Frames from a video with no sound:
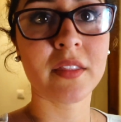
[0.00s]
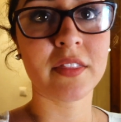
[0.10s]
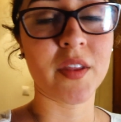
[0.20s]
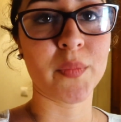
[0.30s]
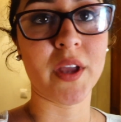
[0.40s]

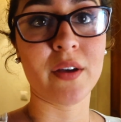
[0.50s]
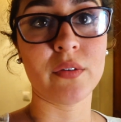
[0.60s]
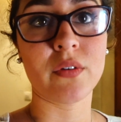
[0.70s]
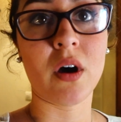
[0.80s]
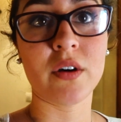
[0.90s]
then we
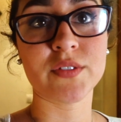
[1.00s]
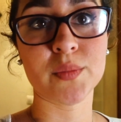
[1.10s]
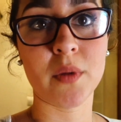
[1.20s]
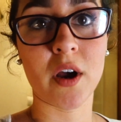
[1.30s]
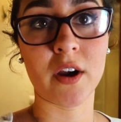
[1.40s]
have all of
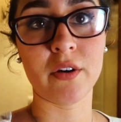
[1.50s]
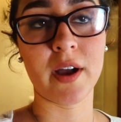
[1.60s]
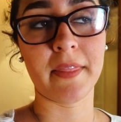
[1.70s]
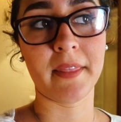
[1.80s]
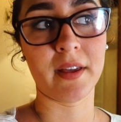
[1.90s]
tomorrow
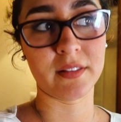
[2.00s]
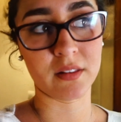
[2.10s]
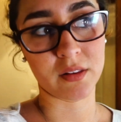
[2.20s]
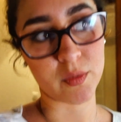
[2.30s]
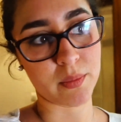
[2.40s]
and then a
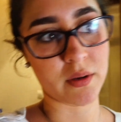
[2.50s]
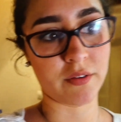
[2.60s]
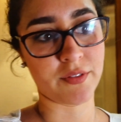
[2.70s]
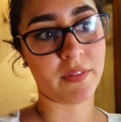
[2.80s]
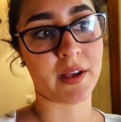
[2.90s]
little bit
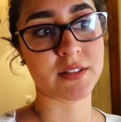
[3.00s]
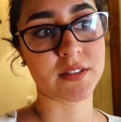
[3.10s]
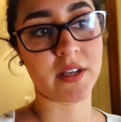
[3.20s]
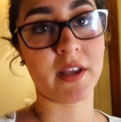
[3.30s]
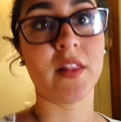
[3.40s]
of the next
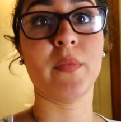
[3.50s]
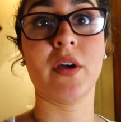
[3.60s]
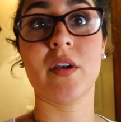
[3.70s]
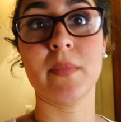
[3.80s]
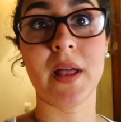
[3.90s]
day, and then we
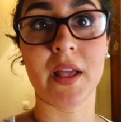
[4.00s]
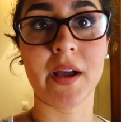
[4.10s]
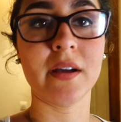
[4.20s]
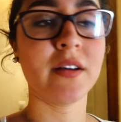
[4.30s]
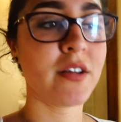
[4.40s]
go to
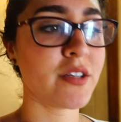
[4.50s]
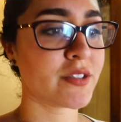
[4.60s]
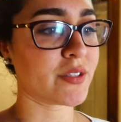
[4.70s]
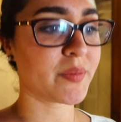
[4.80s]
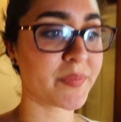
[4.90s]
Malaga. So